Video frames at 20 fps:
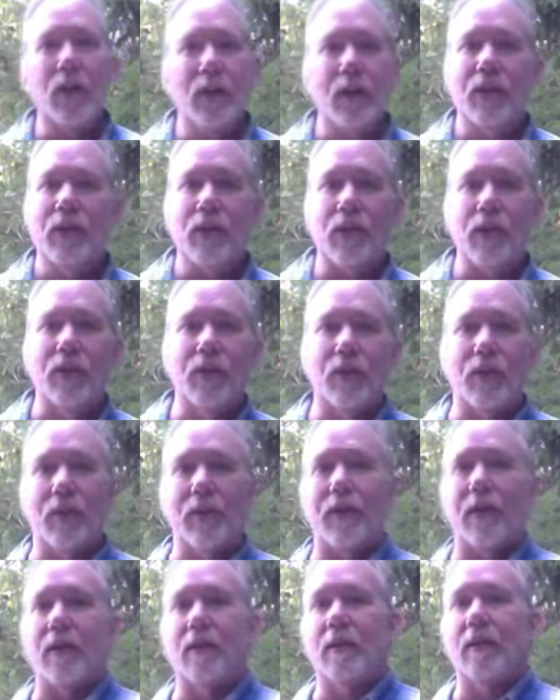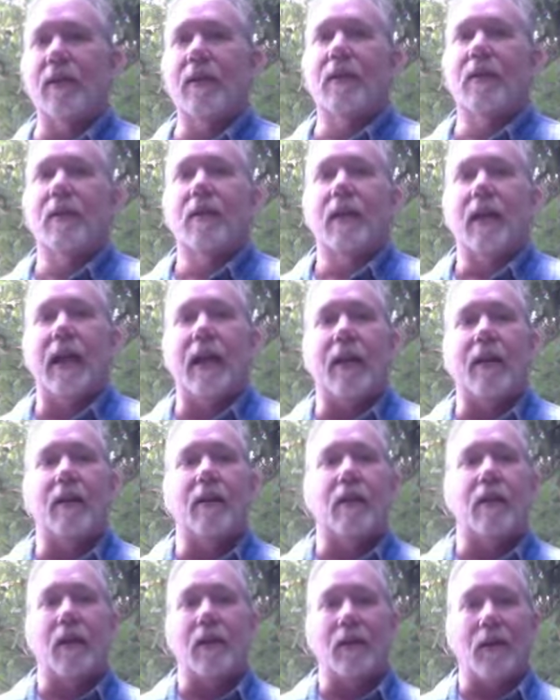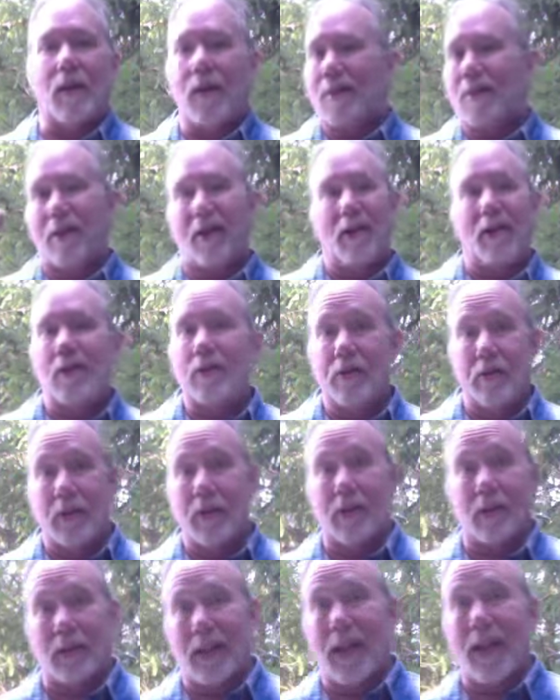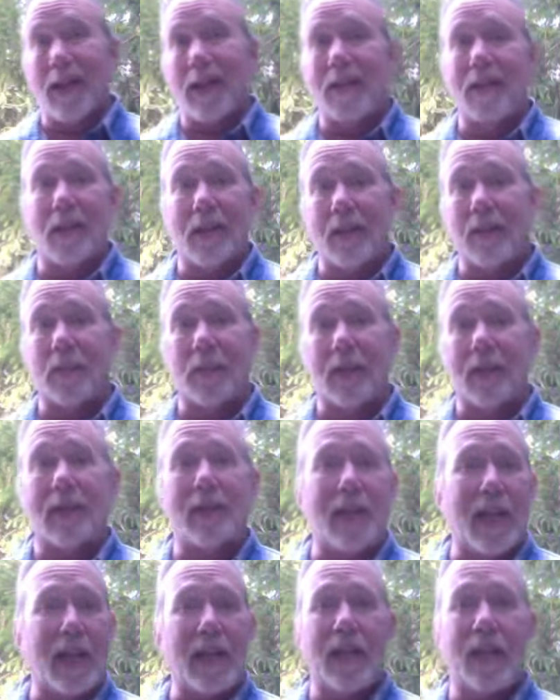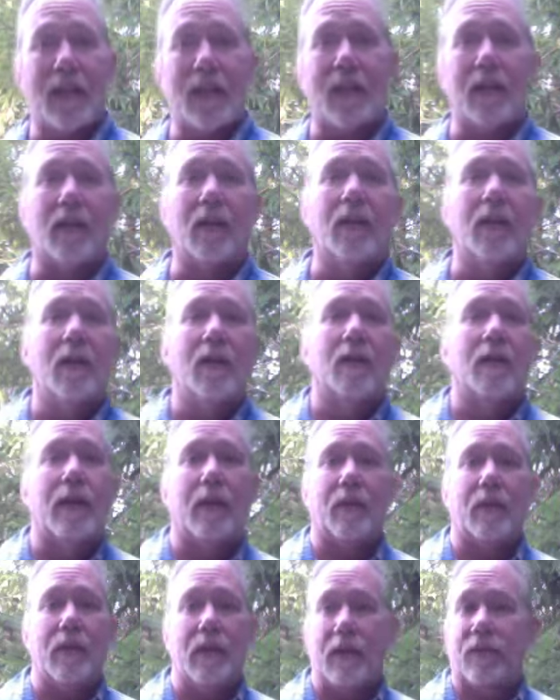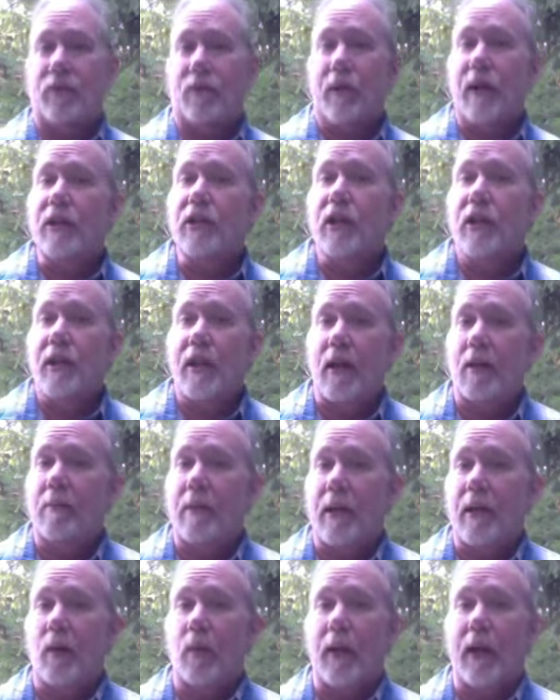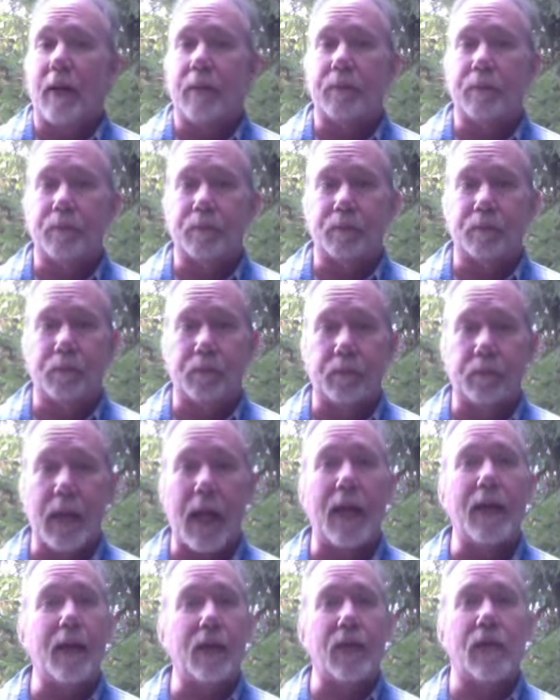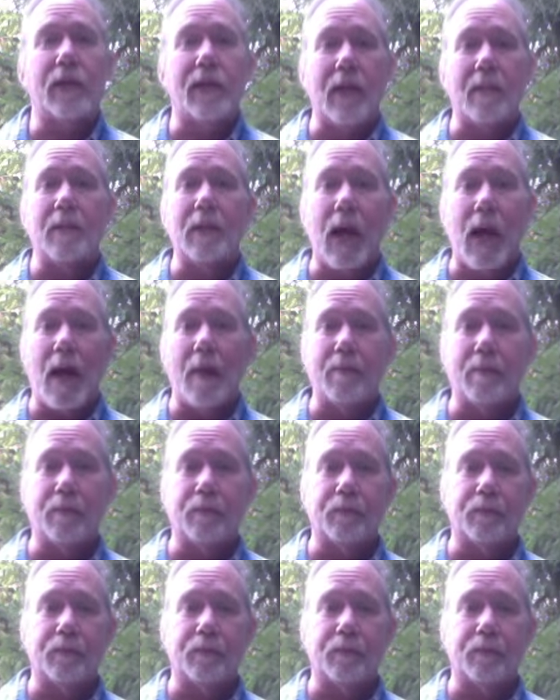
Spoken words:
who to choose? And all the cards looked alike. They didn't really say anything that would differentiate them anyway. And at the same time,